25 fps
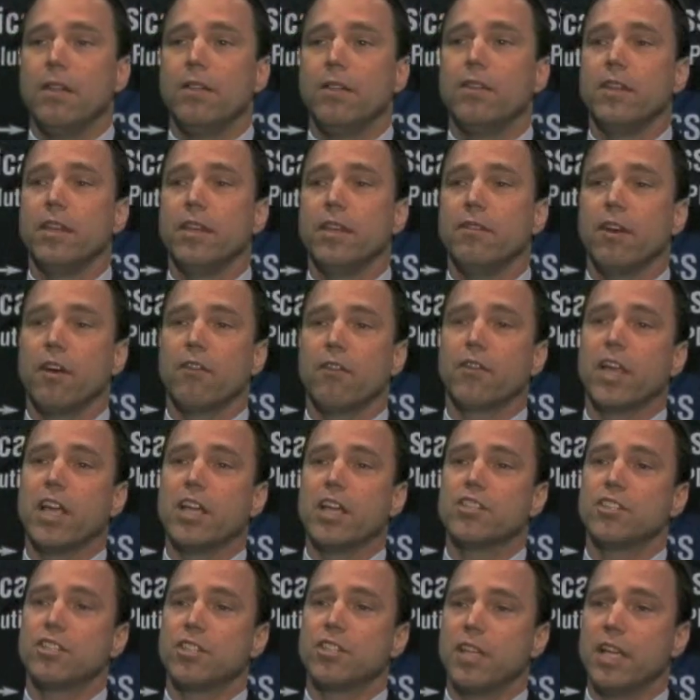the
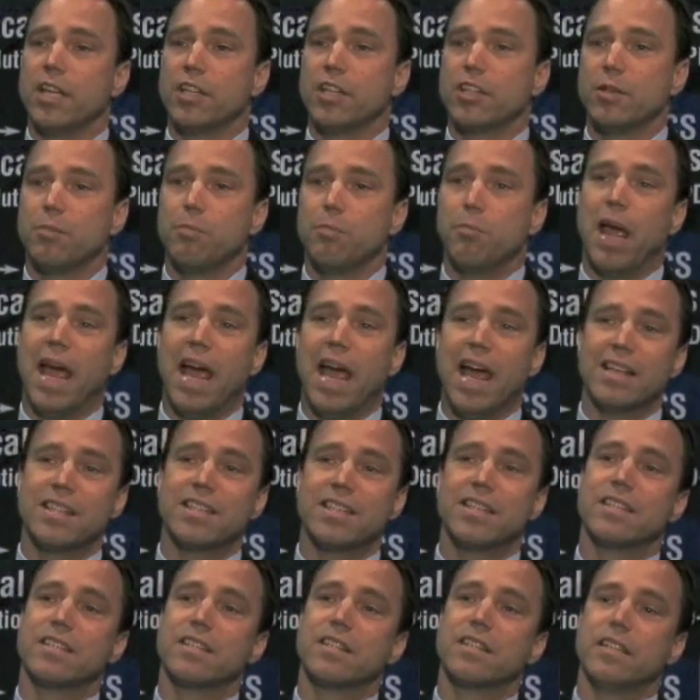verification station
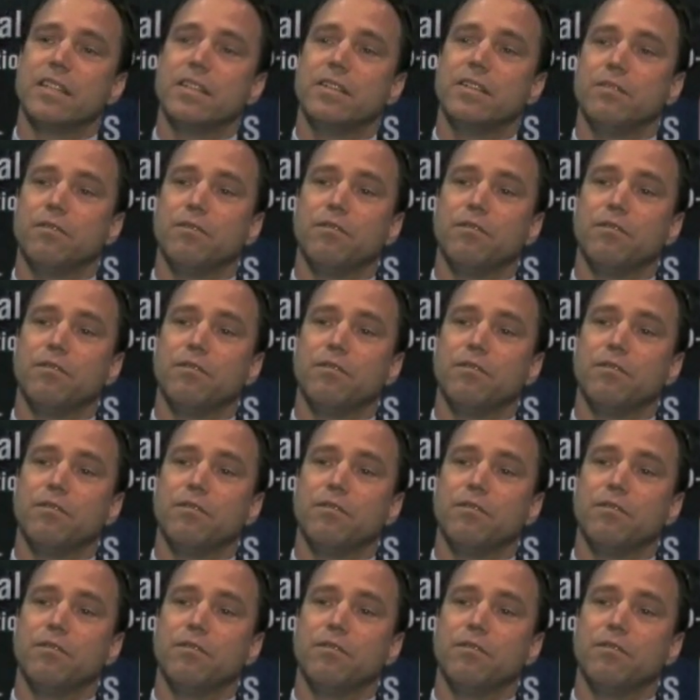passes the